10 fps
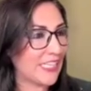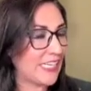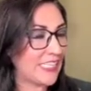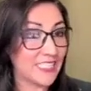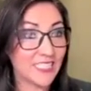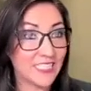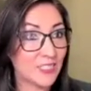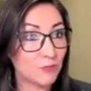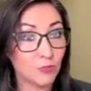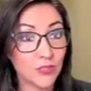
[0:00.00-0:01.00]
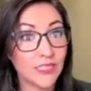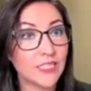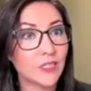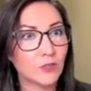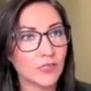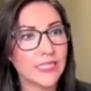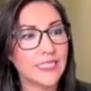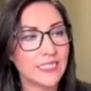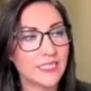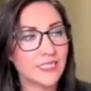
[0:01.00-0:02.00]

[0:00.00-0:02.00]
And it's really a great